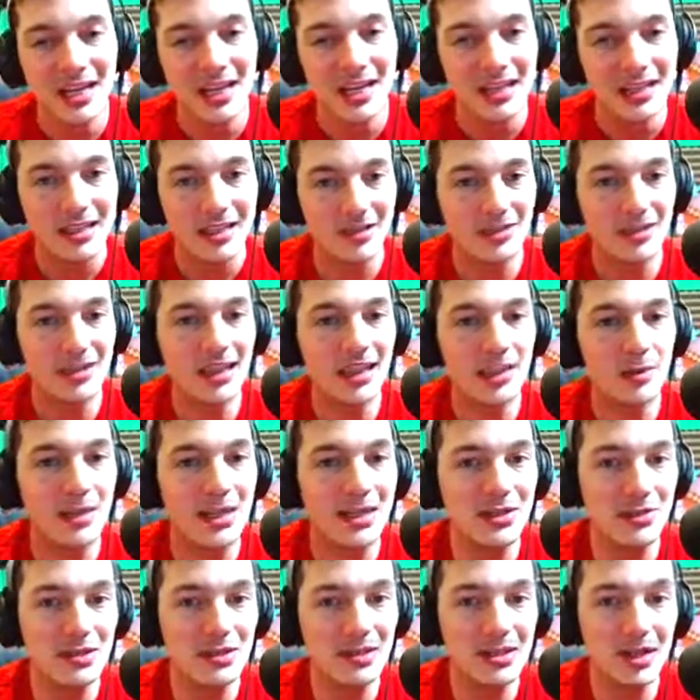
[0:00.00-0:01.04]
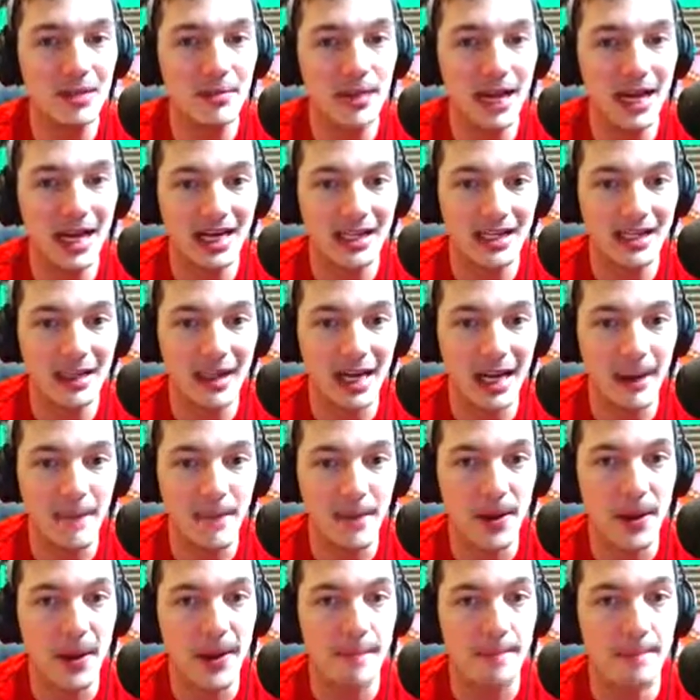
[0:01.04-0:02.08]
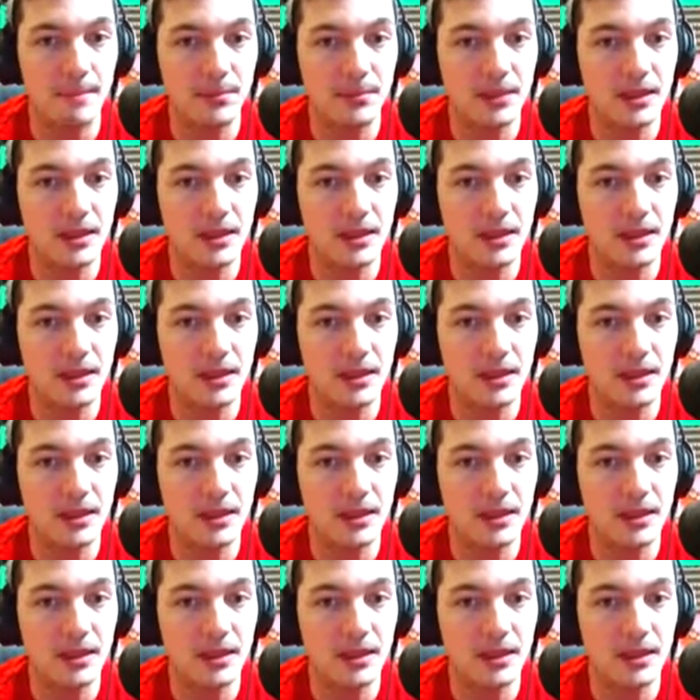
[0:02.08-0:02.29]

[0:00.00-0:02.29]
There are a lot of ways you can come back in the game, but